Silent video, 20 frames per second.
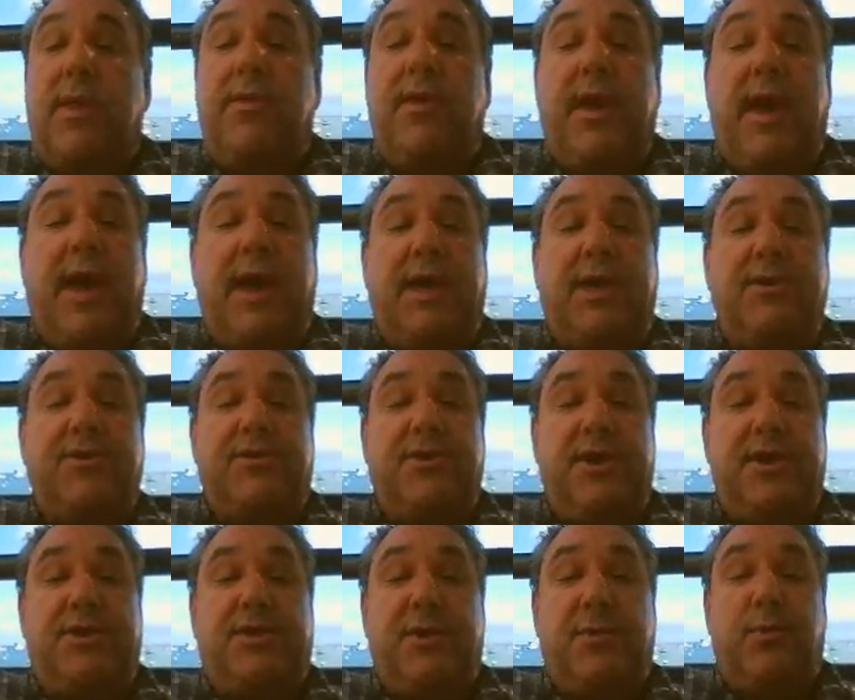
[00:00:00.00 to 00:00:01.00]
The
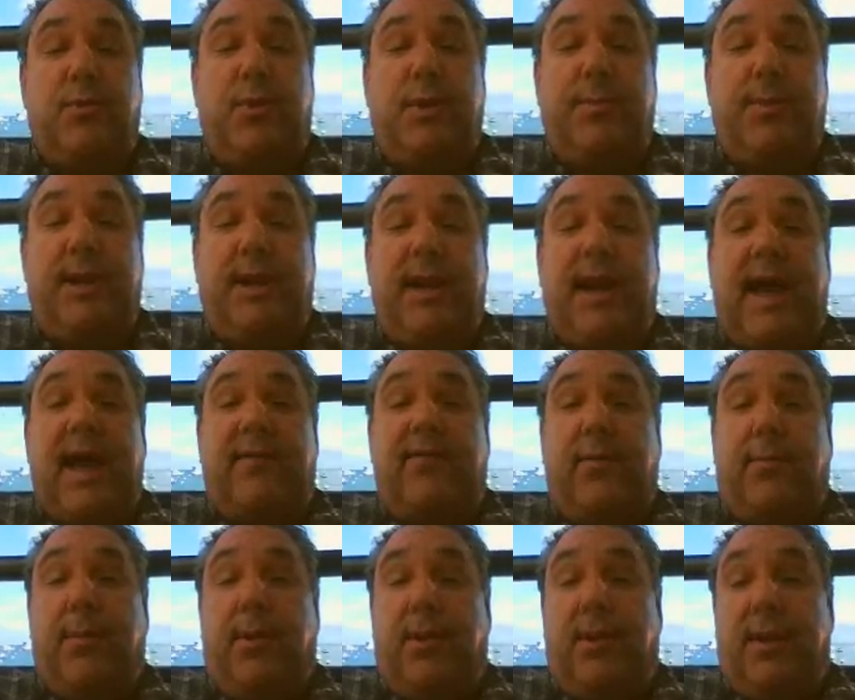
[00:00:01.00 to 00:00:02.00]
accusation would be
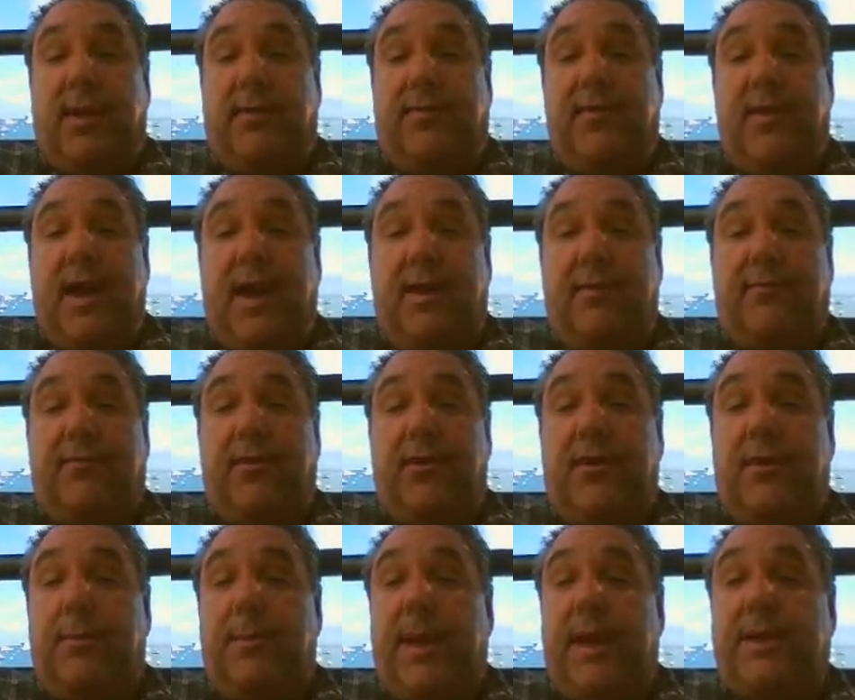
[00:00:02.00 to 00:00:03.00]
laughable if not for
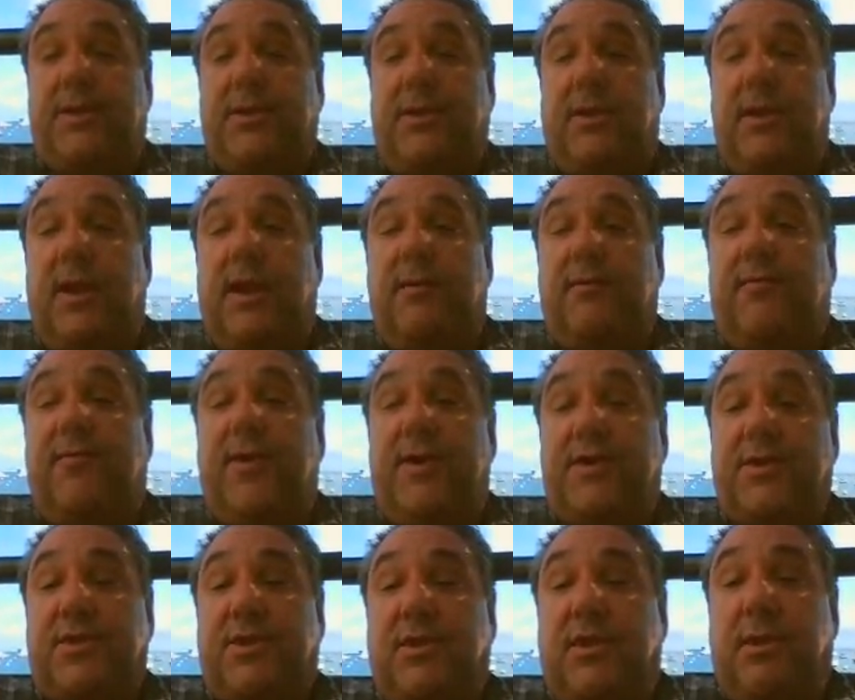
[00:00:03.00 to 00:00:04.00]
the mental and
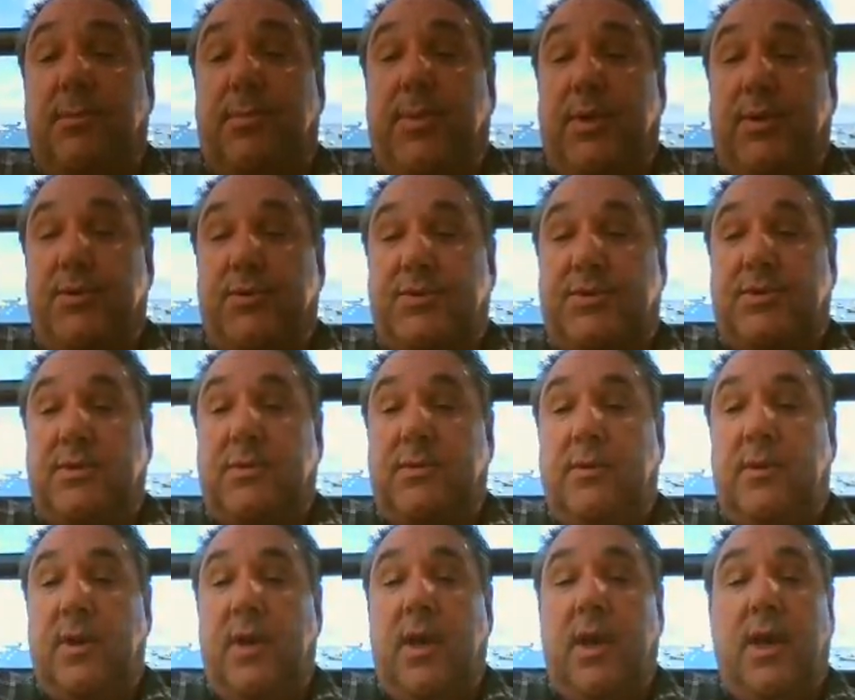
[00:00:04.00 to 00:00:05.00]
physical abuse.
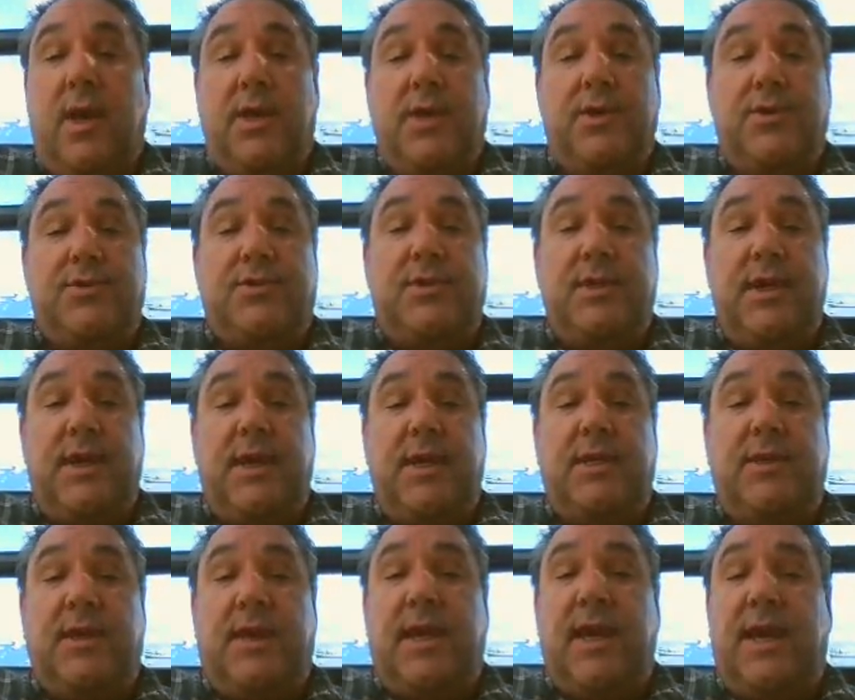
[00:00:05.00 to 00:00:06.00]
You see,
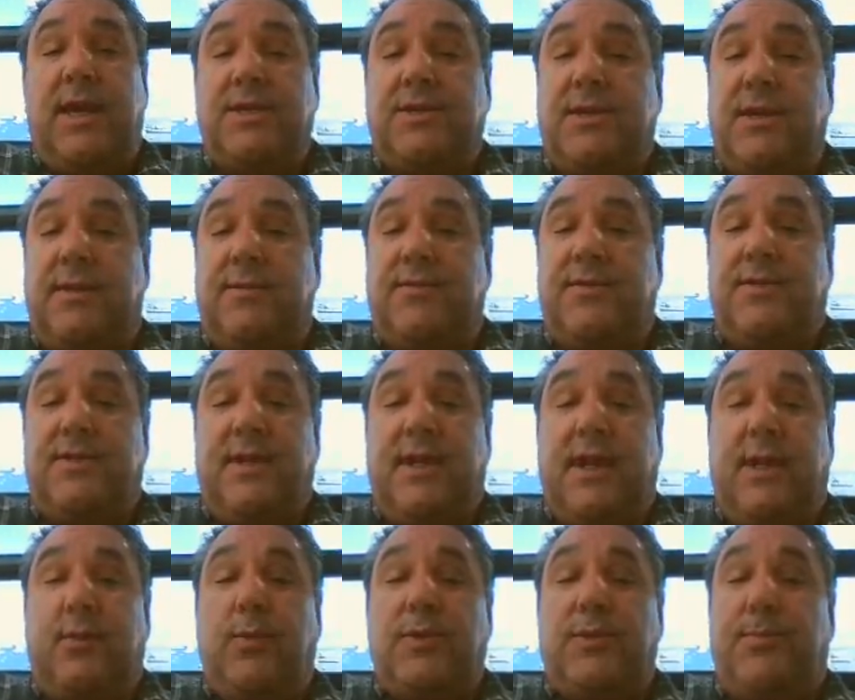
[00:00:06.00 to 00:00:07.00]
the Castle of the
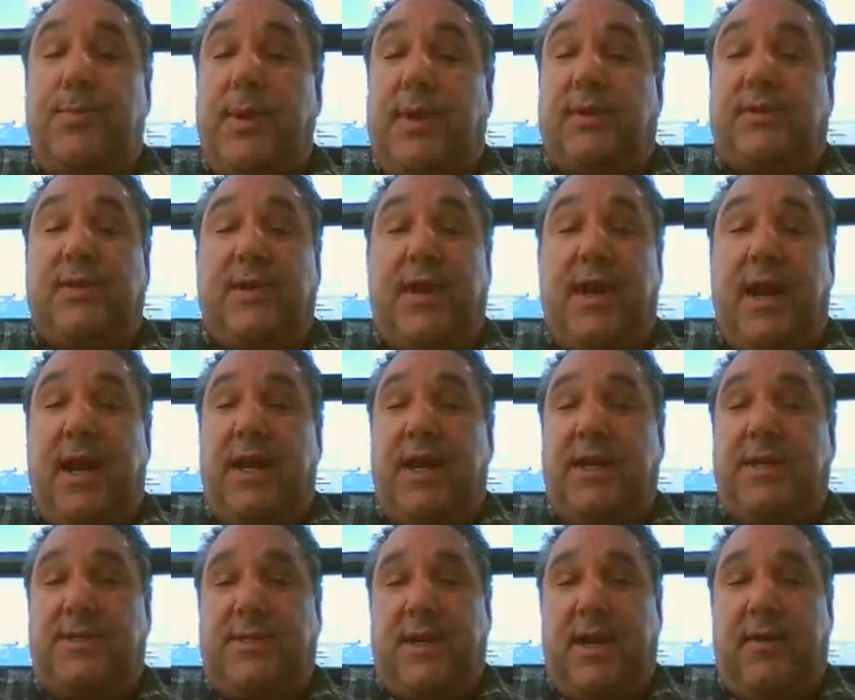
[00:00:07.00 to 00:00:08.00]
Sea was built in
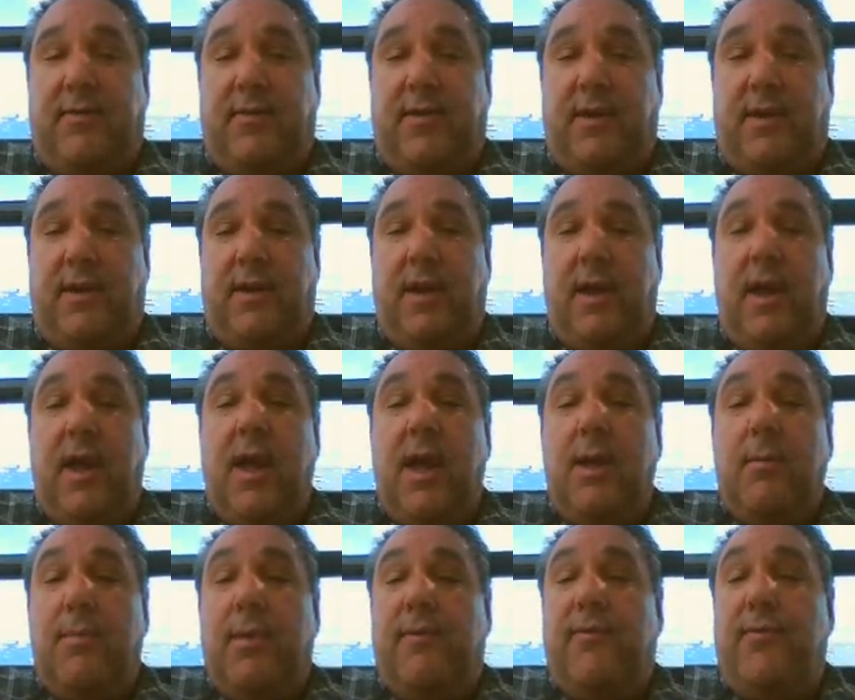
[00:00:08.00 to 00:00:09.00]
1997,
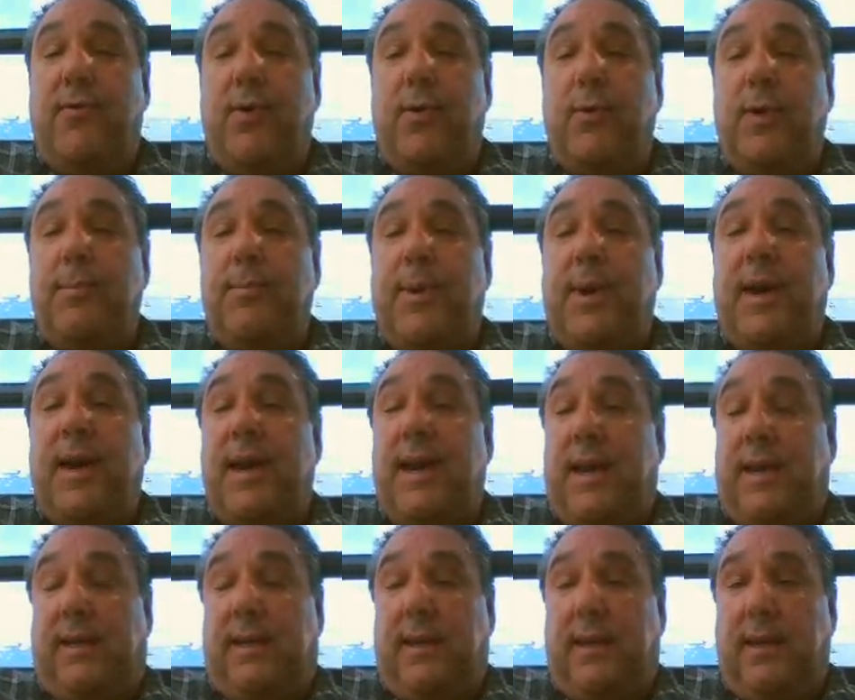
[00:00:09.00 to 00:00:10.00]
before we bought
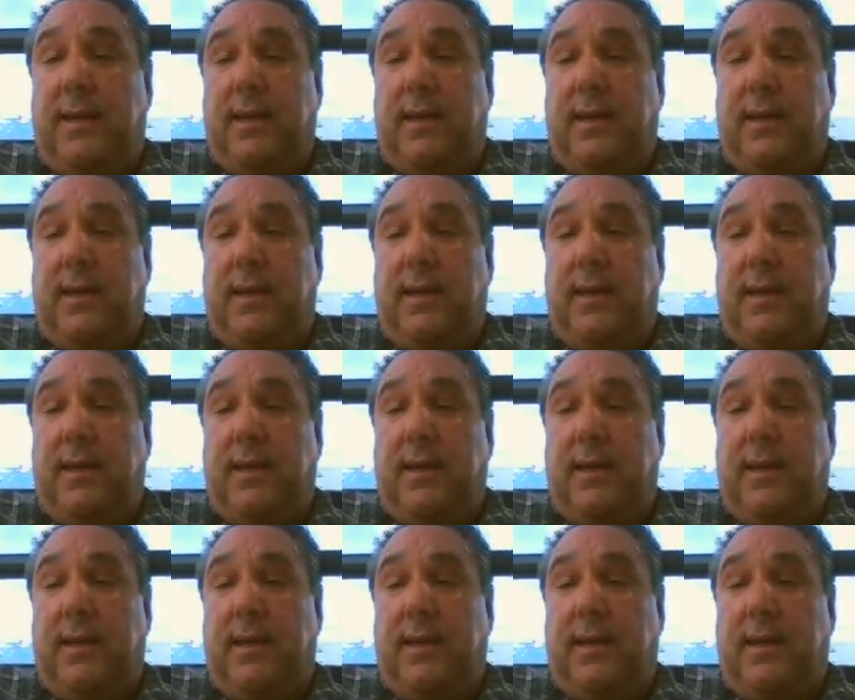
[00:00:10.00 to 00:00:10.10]
it.